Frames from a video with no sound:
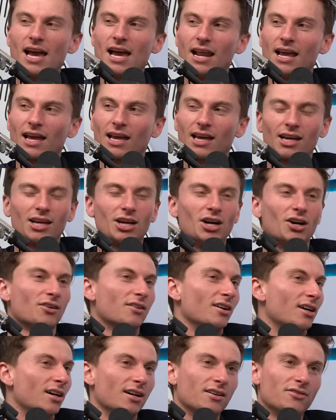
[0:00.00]
headache, I go,
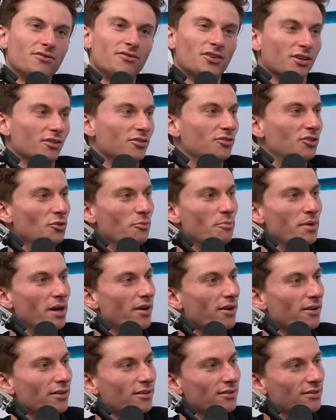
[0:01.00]
oh, fucking do
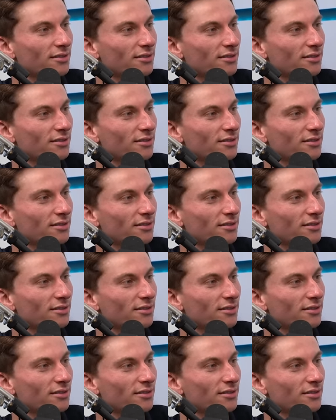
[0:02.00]
better.